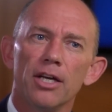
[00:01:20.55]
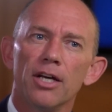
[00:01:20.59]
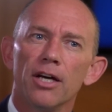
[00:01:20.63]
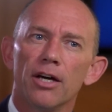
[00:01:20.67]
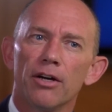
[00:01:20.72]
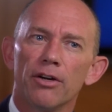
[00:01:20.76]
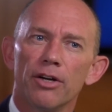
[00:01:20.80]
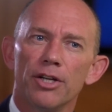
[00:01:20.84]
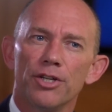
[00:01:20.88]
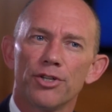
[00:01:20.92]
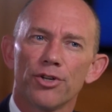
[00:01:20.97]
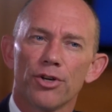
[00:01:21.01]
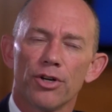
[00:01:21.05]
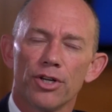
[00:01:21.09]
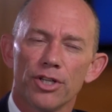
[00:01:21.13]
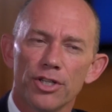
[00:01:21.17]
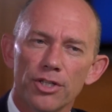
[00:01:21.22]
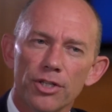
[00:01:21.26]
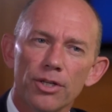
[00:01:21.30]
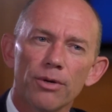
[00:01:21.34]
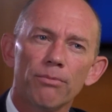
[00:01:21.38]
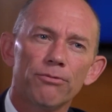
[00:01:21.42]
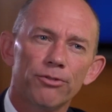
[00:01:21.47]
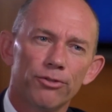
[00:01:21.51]
are enjoying
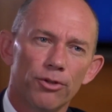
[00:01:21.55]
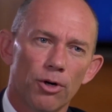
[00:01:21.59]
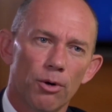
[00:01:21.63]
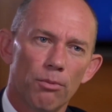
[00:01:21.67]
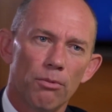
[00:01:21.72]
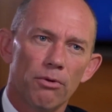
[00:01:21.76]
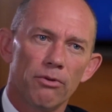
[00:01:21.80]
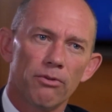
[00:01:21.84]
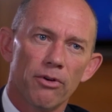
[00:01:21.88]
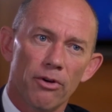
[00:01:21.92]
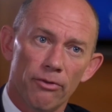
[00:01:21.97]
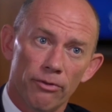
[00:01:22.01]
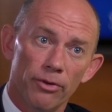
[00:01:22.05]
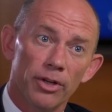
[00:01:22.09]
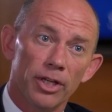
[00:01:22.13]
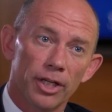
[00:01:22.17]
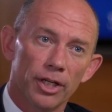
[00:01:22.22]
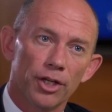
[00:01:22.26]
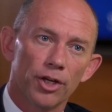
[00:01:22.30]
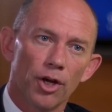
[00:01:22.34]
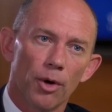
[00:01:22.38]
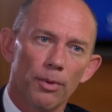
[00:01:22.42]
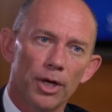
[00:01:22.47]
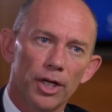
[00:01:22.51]
some form of
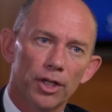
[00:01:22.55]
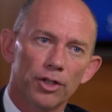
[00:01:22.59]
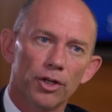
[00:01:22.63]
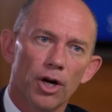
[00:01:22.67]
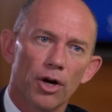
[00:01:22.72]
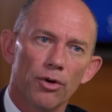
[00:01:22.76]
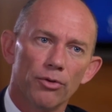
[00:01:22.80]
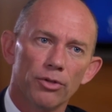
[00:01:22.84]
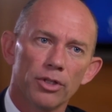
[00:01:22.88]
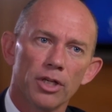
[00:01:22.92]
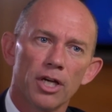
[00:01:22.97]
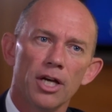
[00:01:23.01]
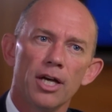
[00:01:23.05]
economic growth.